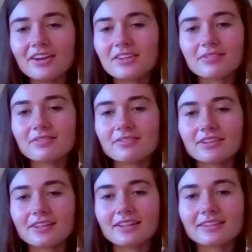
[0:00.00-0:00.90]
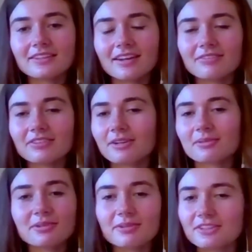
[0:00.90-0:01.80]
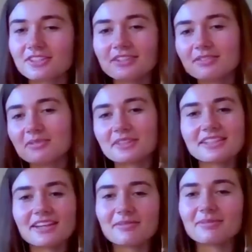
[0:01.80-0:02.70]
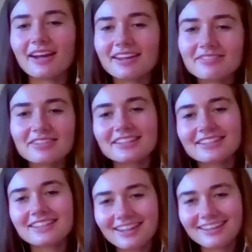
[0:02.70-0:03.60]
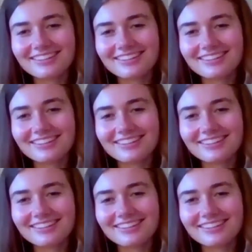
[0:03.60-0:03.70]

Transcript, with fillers: I definitely feel like I forget what the question even was now, but I feel like yeah, like,